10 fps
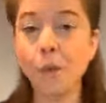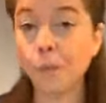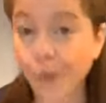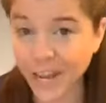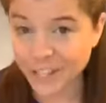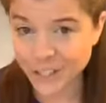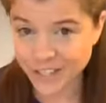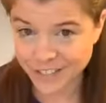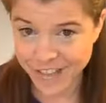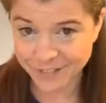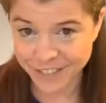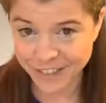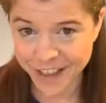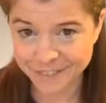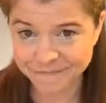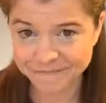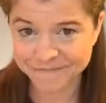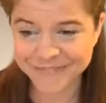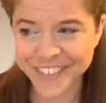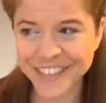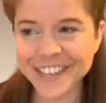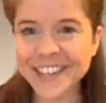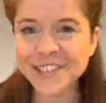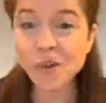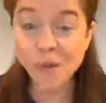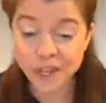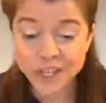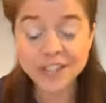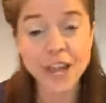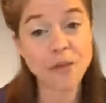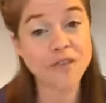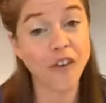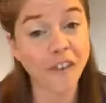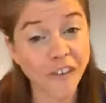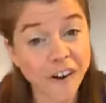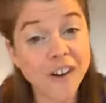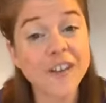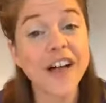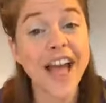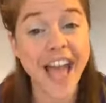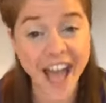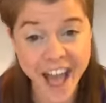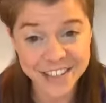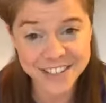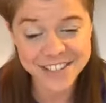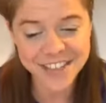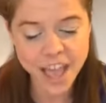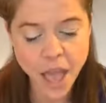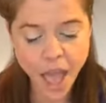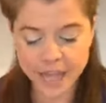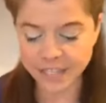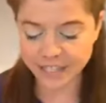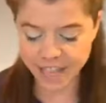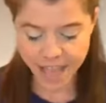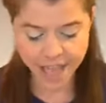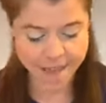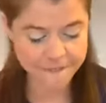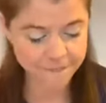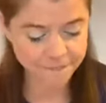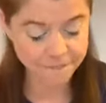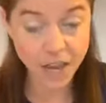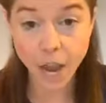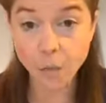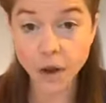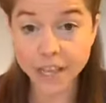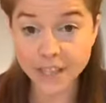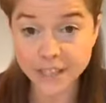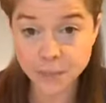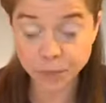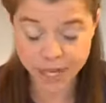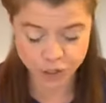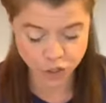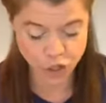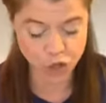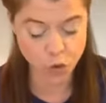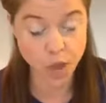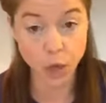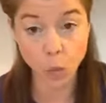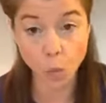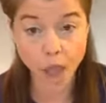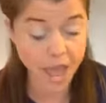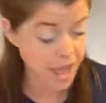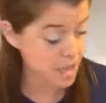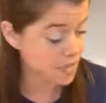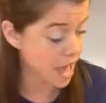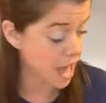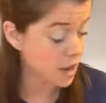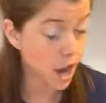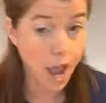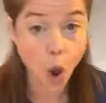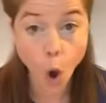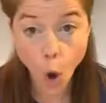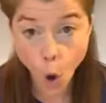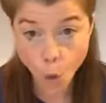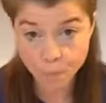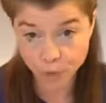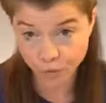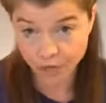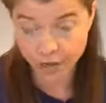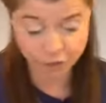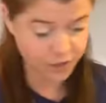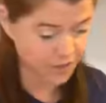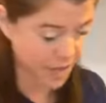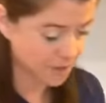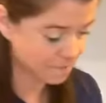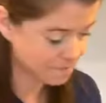why did Jesus have to die? It's a question that we've all asked. And today, I want to explain it to you in a way that I hope you can understand